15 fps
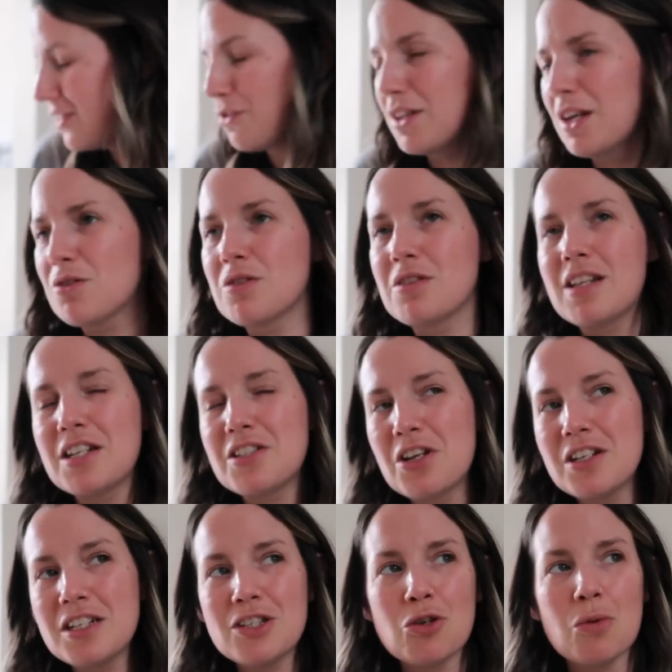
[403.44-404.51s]
So that
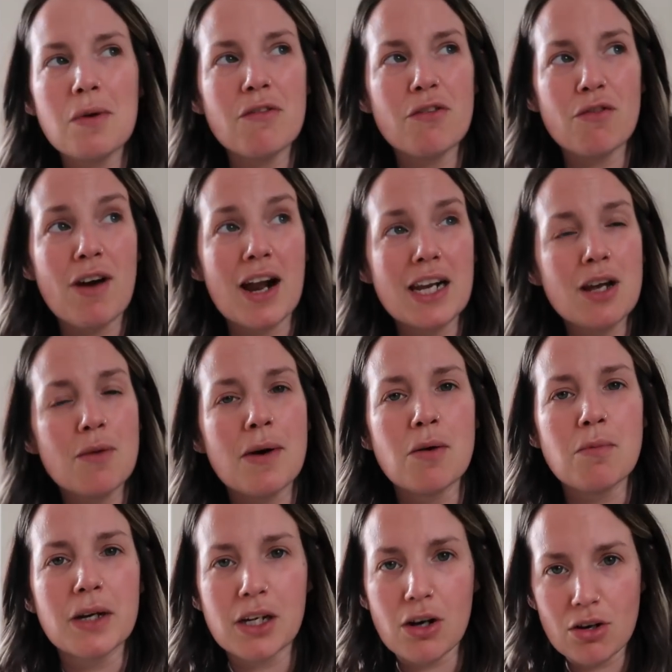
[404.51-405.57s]
turned into a bit of a rant
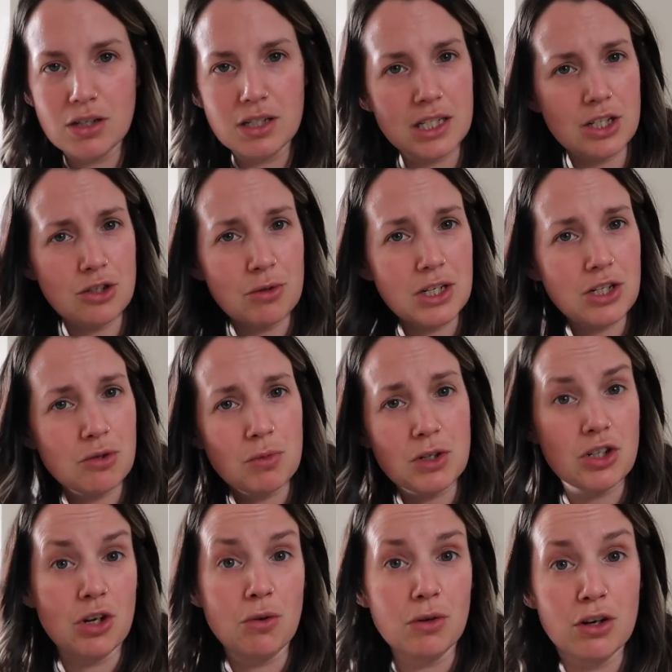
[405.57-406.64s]
about my garden situation,
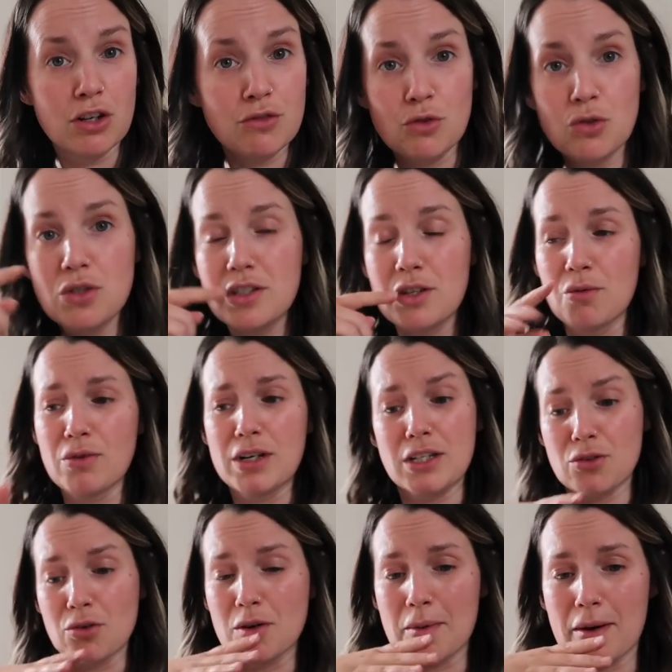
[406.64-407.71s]
which no one asked for, so I'm really
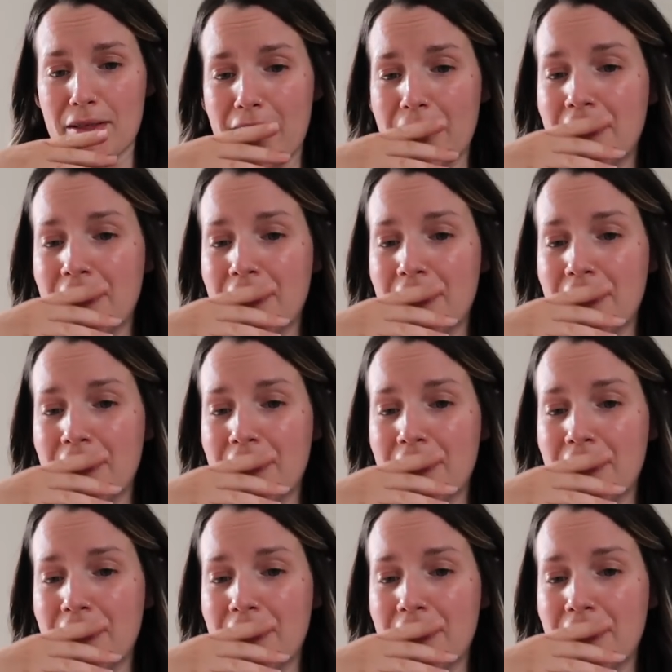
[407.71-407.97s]
sorry about